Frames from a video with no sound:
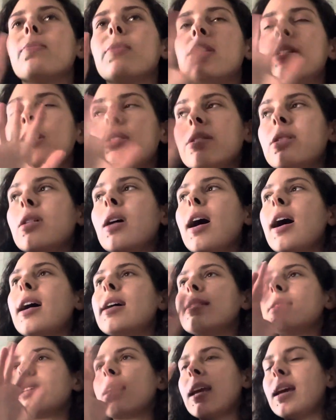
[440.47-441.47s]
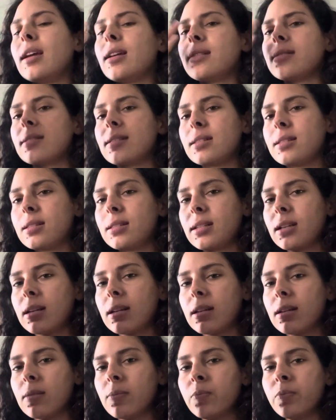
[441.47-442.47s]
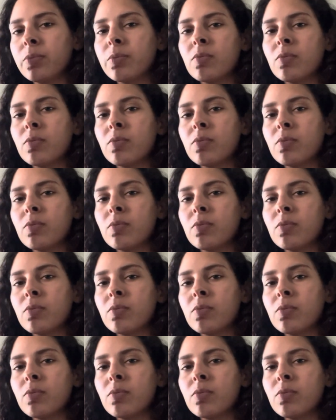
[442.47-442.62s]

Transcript: material eyes can't see.